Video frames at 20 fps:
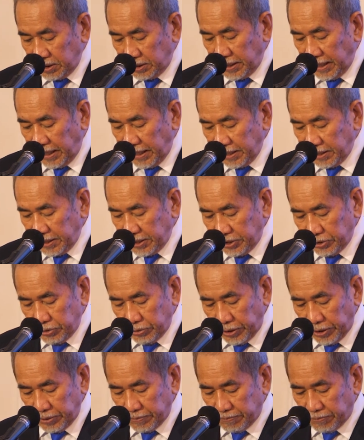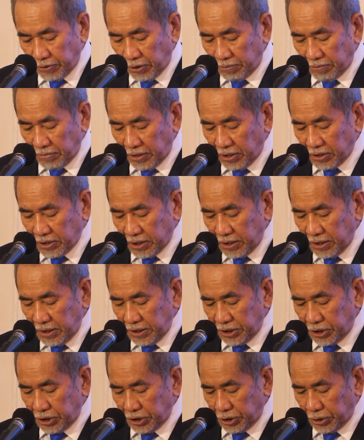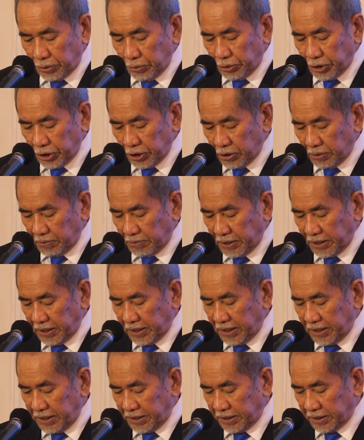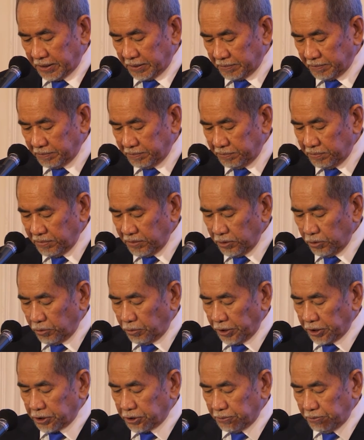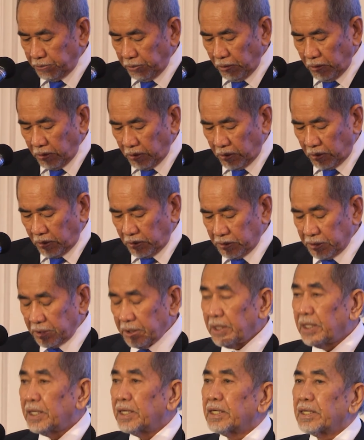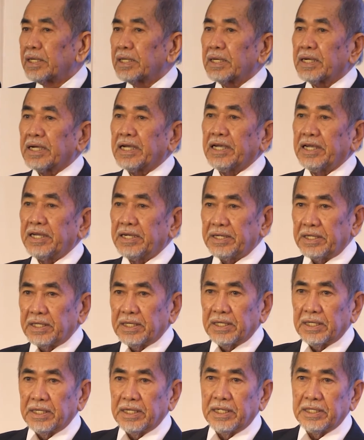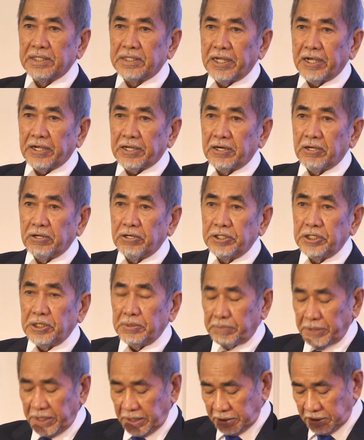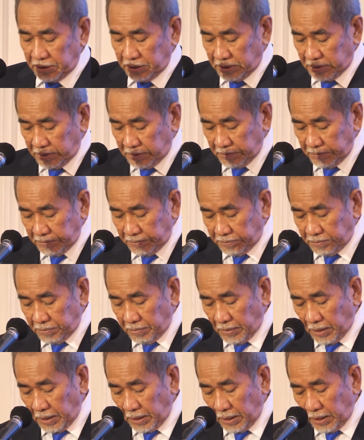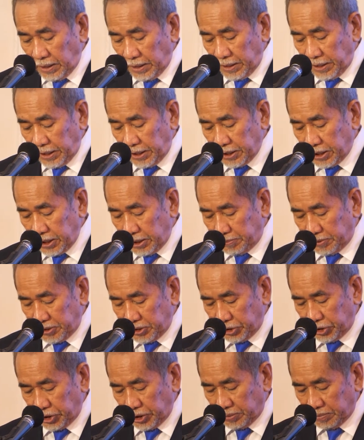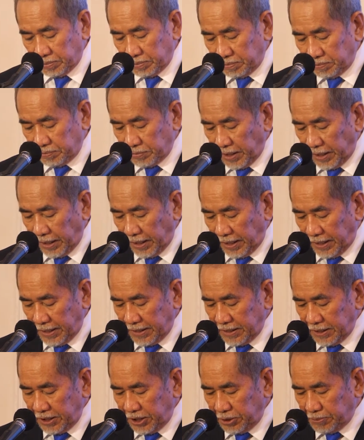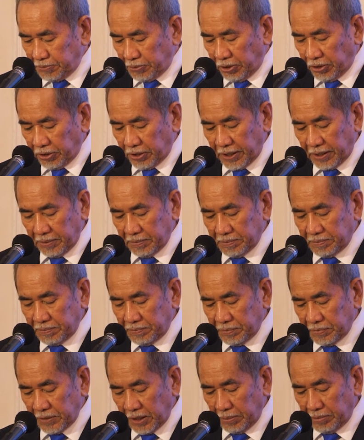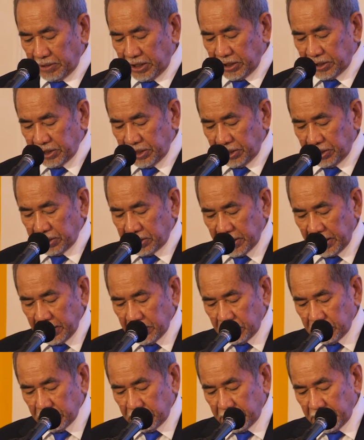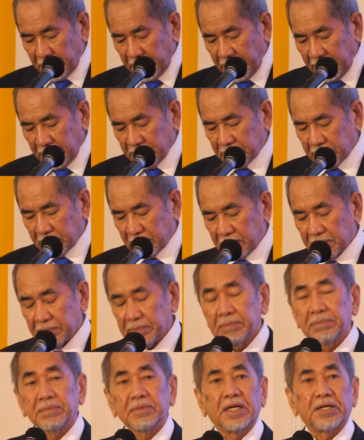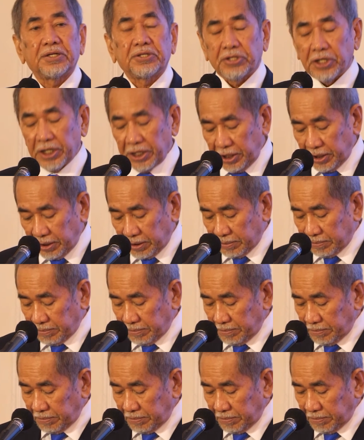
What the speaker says: young graduates from local institutions of higher learning to explore career and technology-based entrepreneurship. Under this program, the ministry intends to enhance the training,